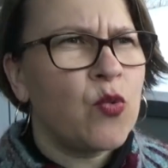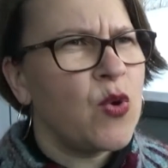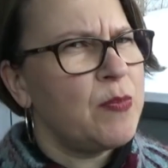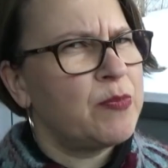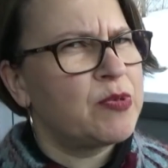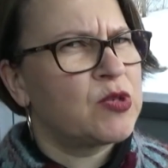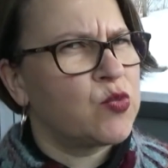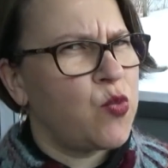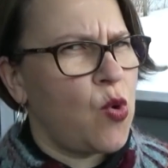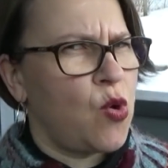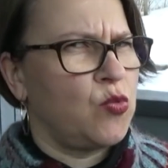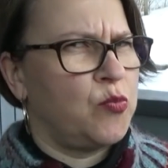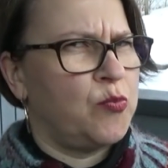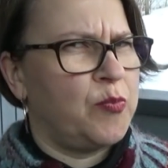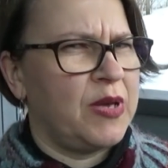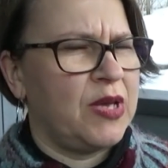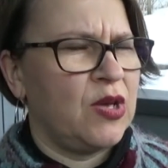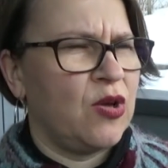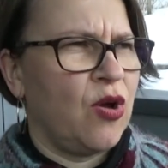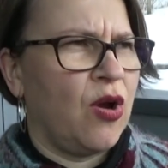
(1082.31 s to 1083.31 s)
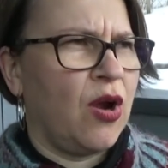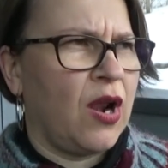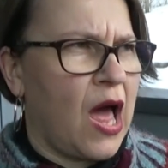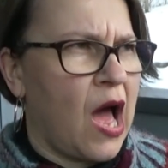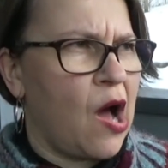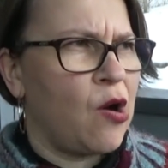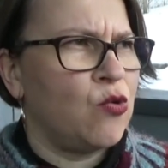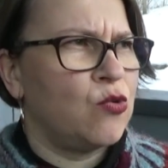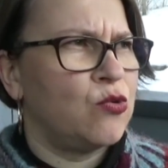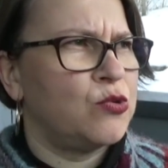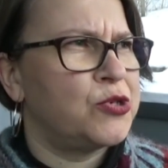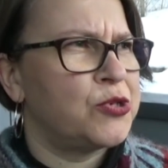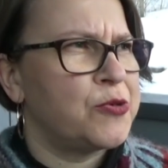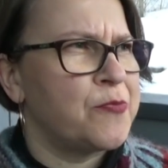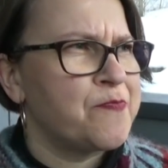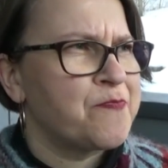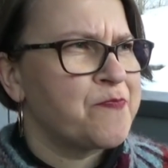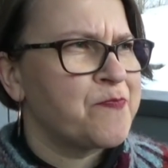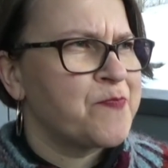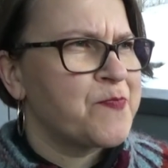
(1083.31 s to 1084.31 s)
whips won't be allowed.
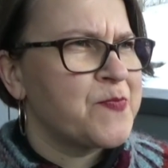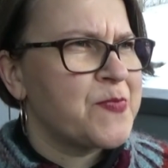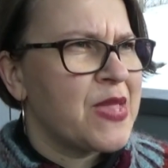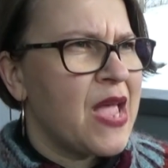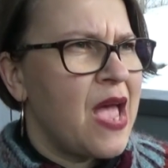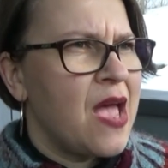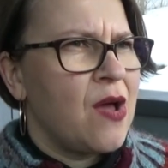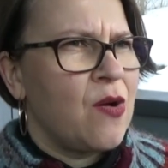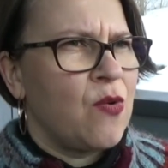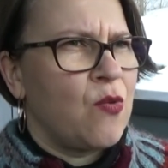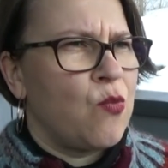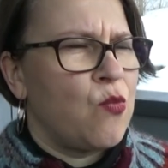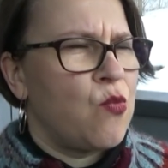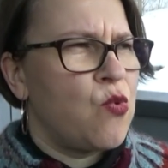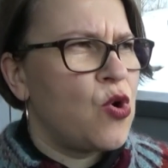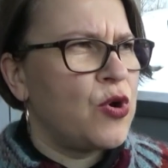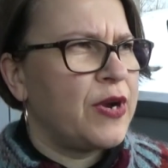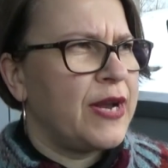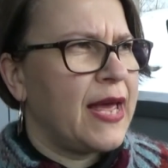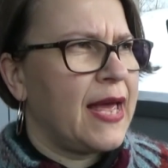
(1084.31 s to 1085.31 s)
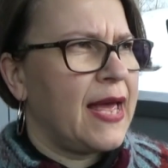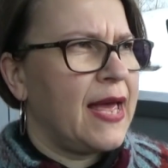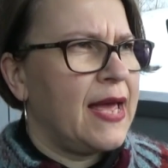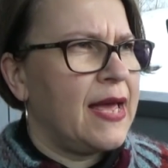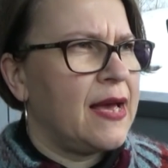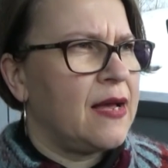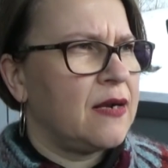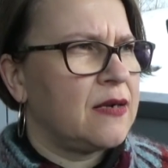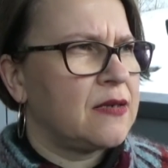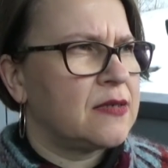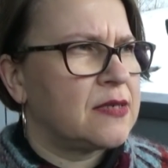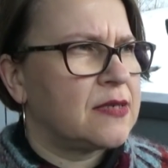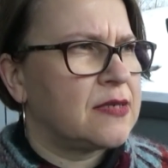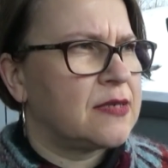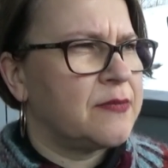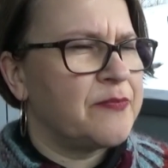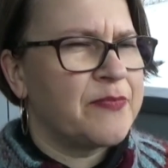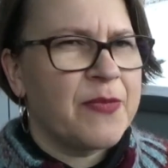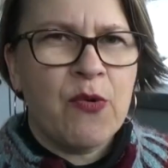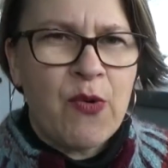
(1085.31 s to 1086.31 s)
What
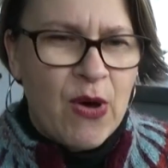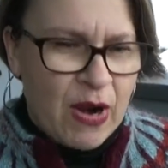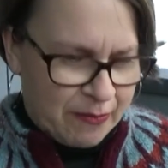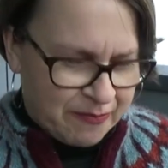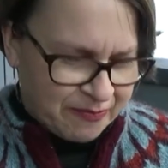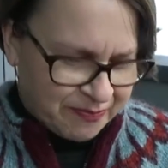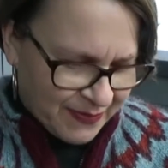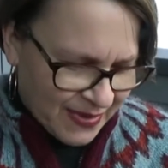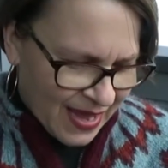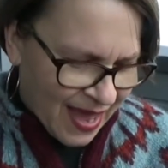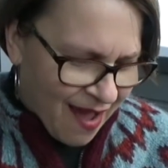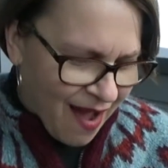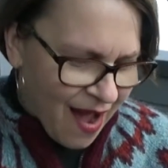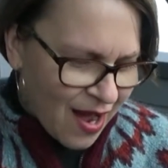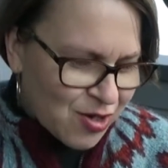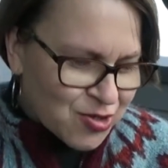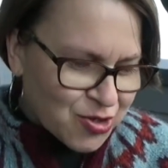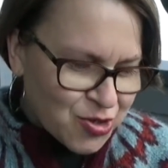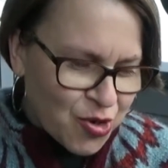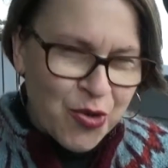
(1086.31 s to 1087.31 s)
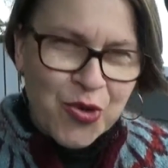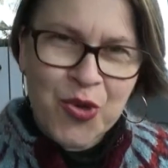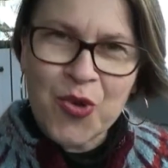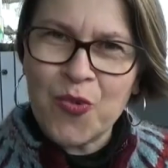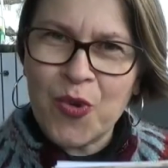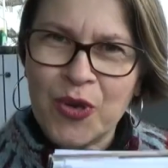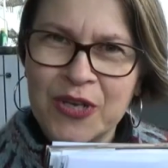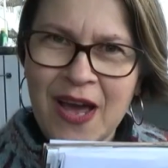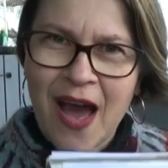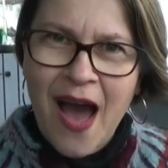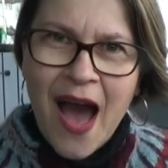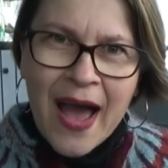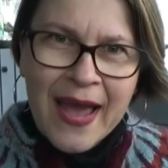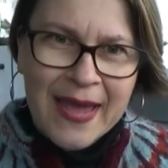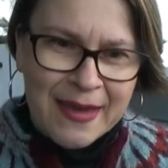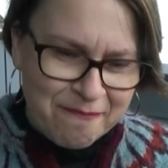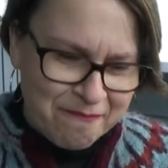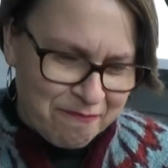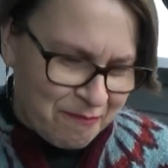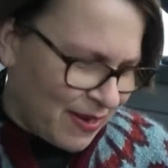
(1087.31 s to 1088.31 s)
else? Well, I'll show you what
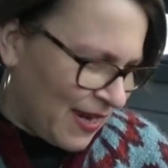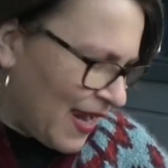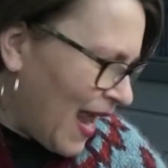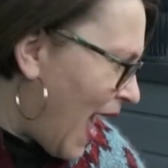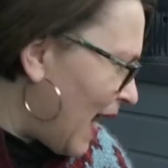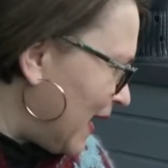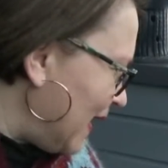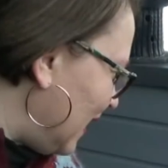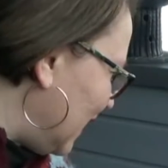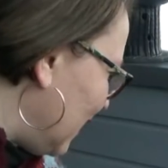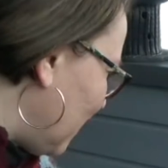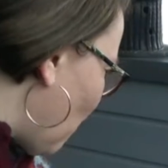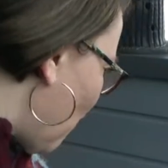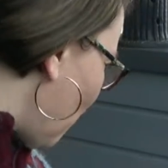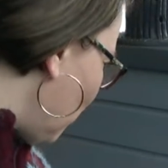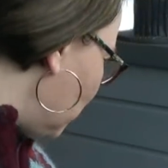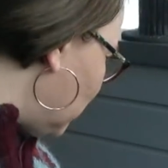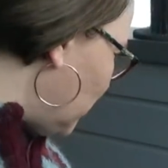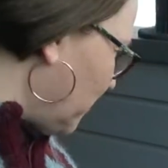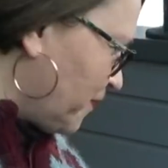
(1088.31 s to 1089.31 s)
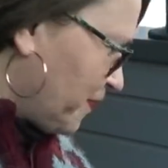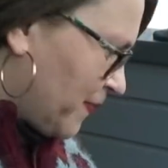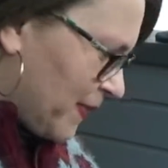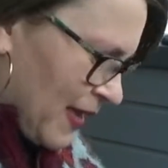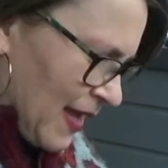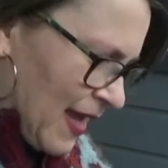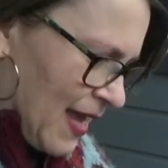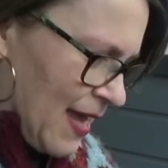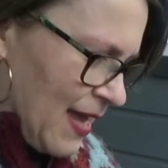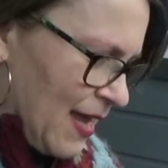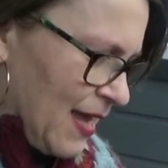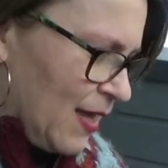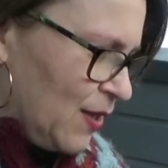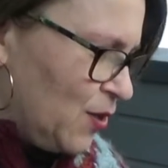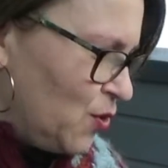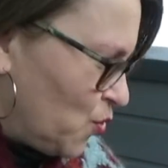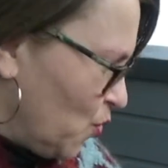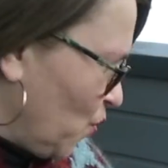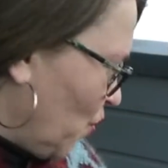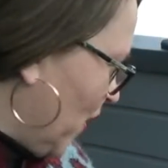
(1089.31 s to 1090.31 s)
I'm planning on
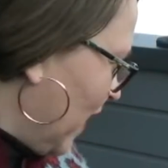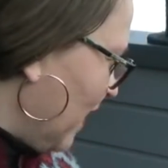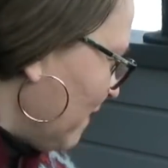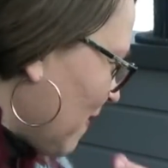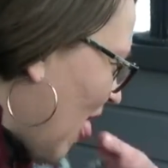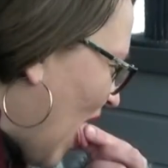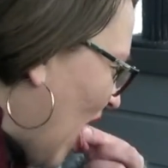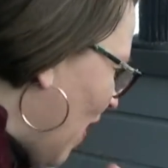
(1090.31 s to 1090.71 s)
doing.